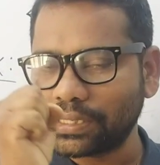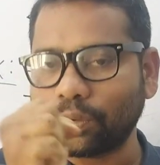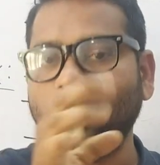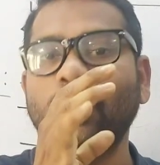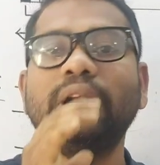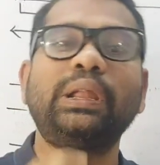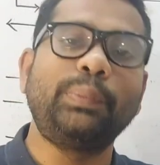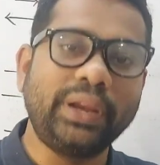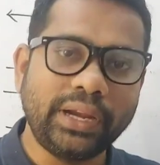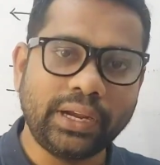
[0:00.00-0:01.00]
its own
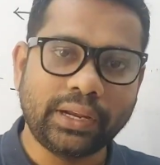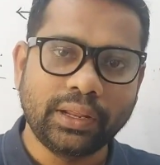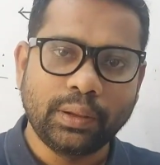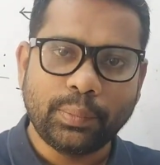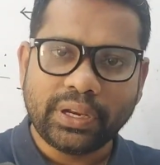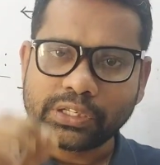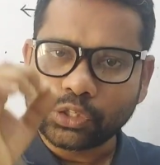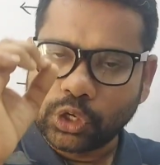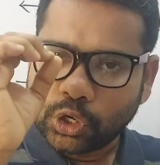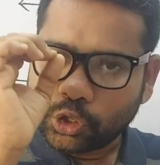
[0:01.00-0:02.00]
limit.
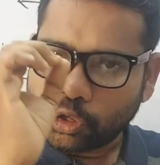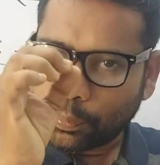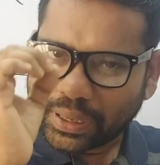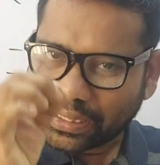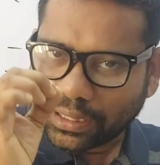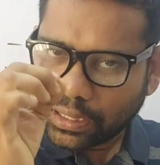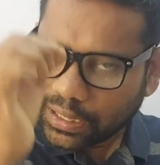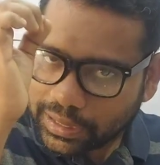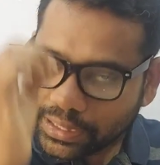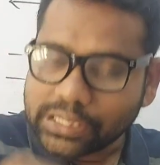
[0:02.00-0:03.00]
Means to a
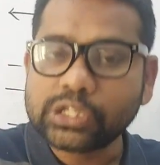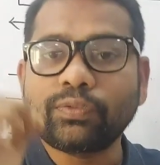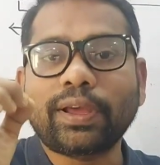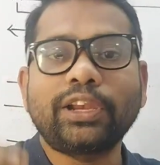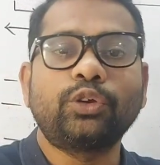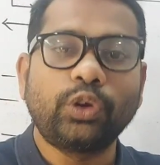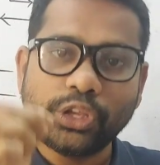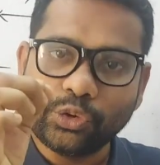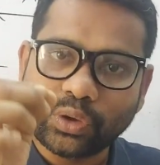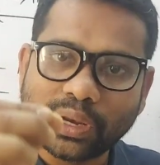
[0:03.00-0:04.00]
particular least value
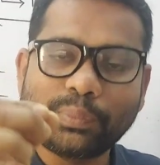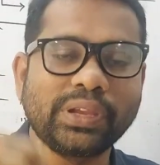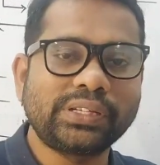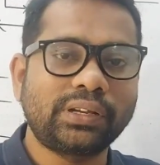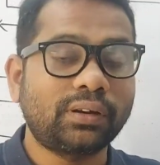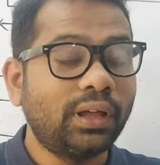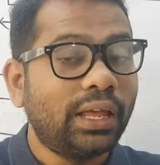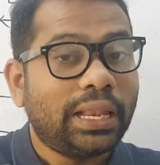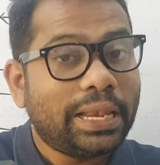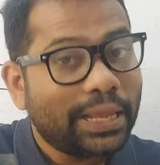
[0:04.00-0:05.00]
only you can measure.
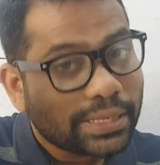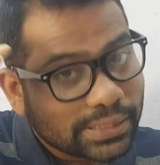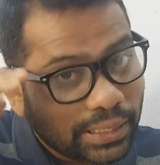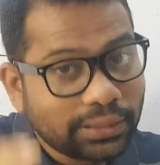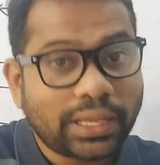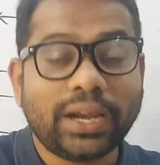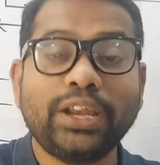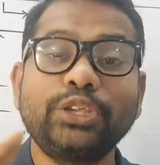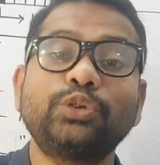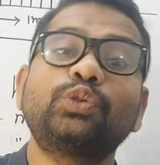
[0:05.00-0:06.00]
Less than
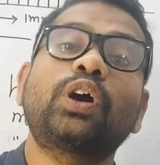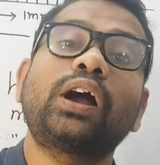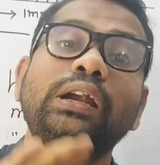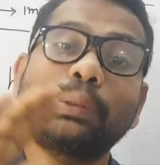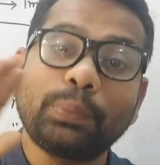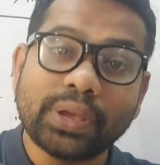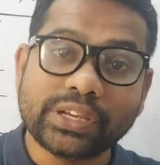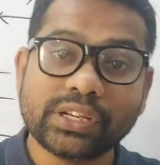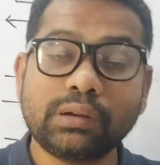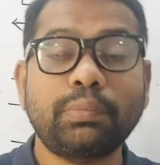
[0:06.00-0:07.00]
that you can't
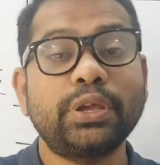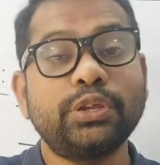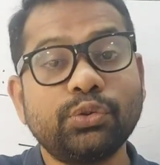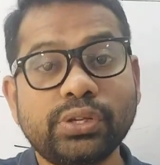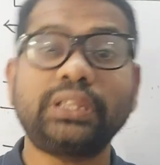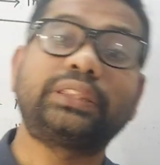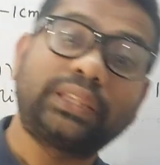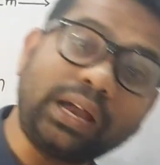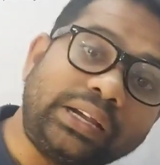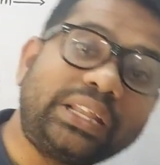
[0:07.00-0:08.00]
measure by
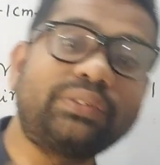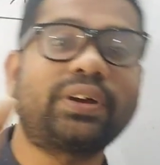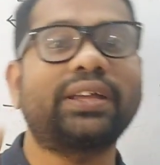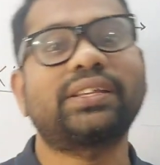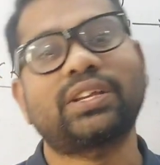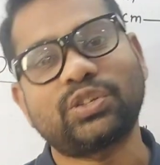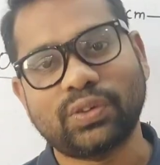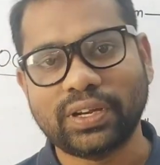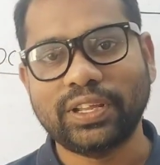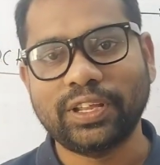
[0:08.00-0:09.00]
using that device
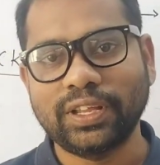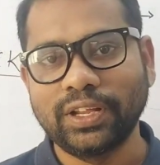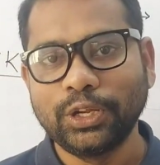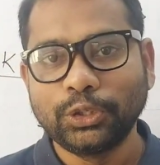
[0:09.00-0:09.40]
actually.